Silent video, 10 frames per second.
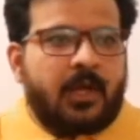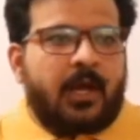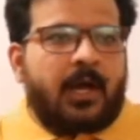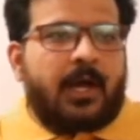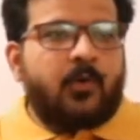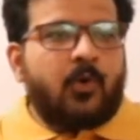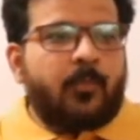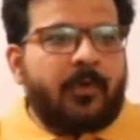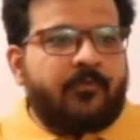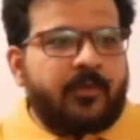I hope
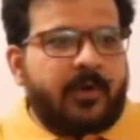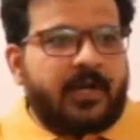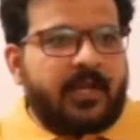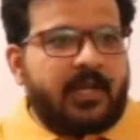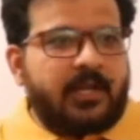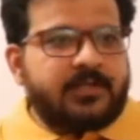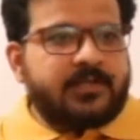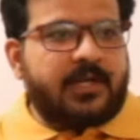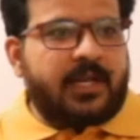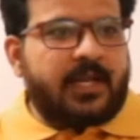everybody is
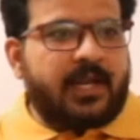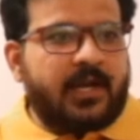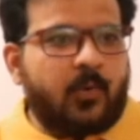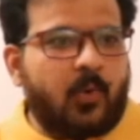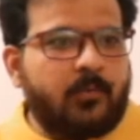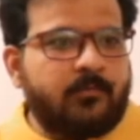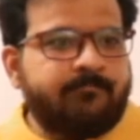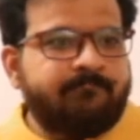sitting at home.